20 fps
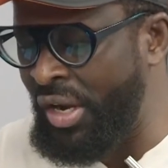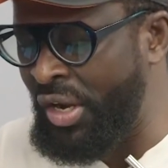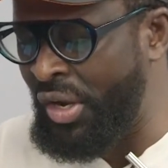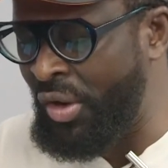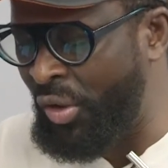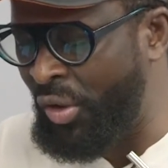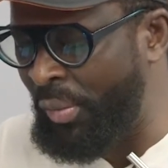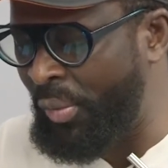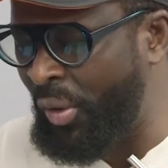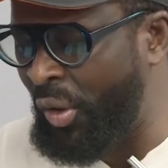
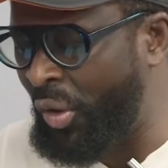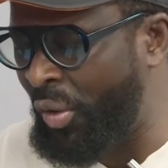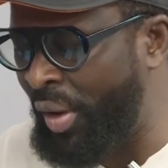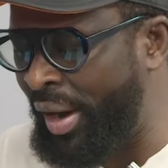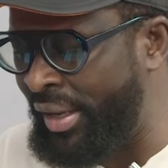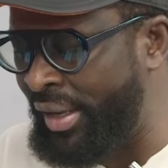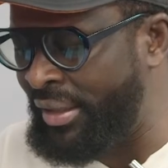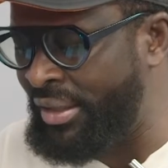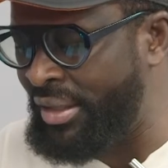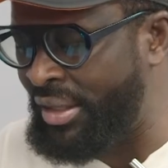Notable
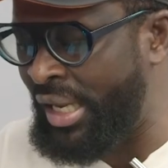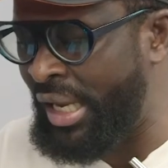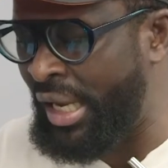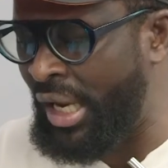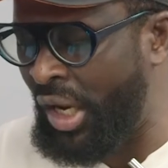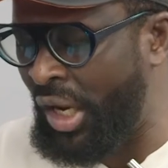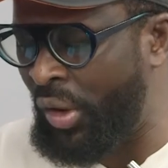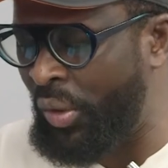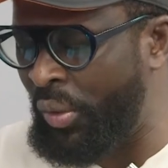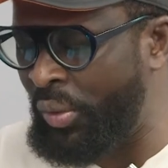credits
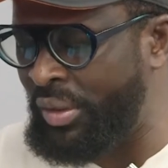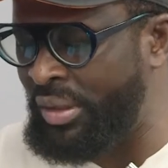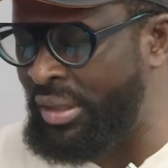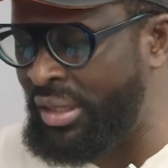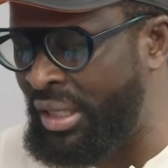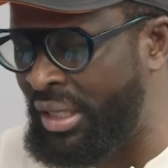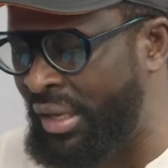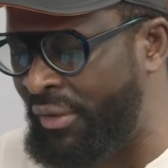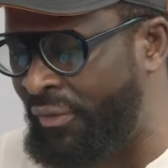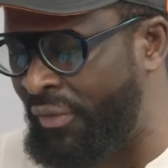include
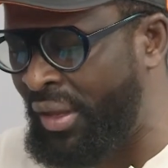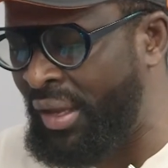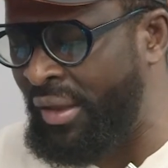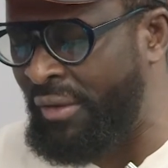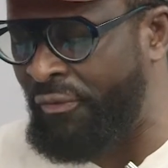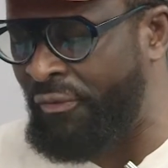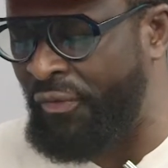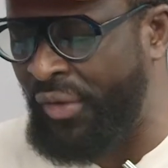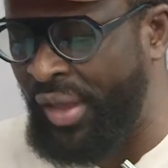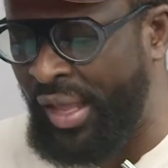
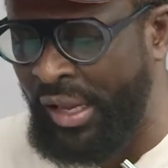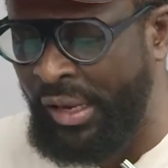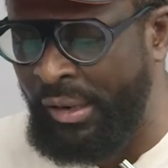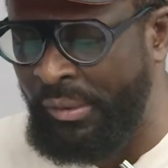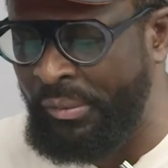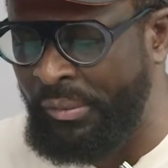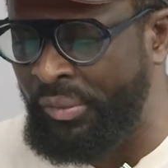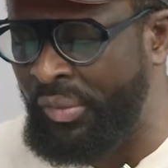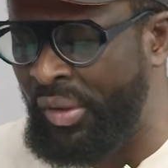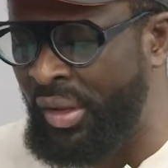TV,
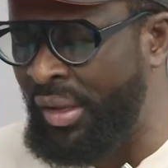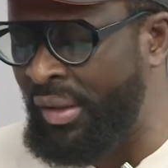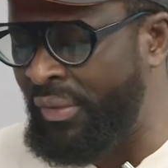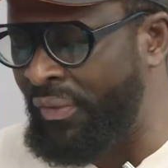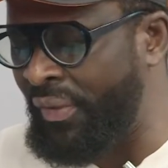film,